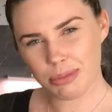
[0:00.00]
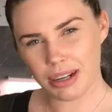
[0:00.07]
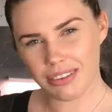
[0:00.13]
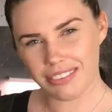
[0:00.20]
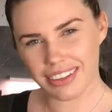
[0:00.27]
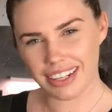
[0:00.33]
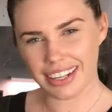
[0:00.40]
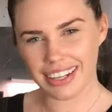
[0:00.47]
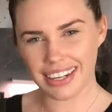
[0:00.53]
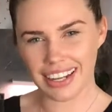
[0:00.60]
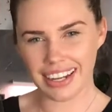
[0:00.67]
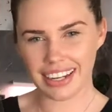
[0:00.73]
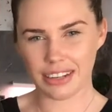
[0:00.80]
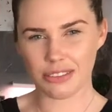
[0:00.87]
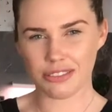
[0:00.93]
but really
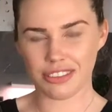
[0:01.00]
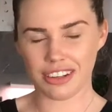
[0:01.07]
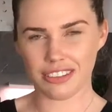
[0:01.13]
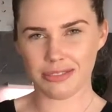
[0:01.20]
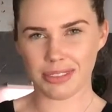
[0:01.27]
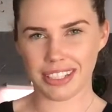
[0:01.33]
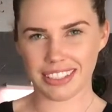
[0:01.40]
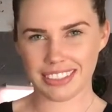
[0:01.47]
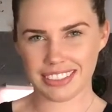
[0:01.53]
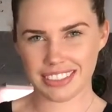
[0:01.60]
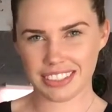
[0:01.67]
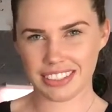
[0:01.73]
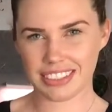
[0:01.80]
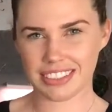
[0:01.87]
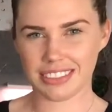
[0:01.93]
like in front of me is
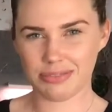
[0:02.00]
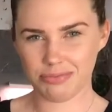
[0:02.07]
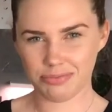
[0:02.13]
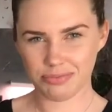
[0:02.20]
just